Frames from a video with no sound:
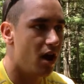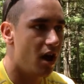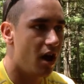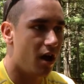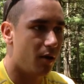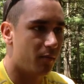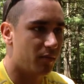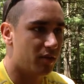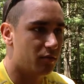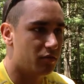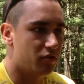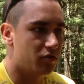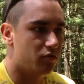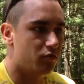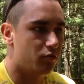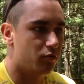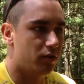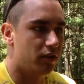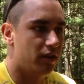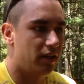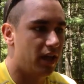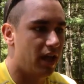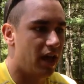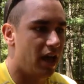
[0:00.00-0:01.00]
Um, he was just
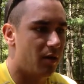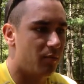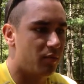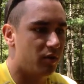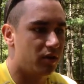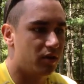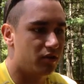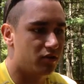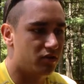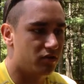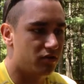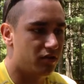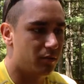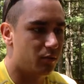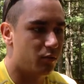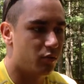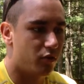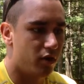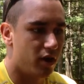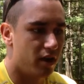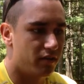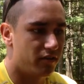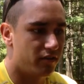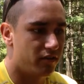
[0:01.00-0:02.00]
really happy and just
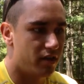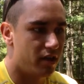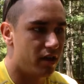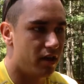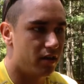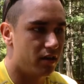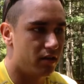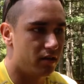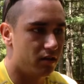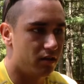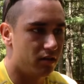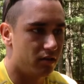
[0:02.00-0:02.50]
impressed that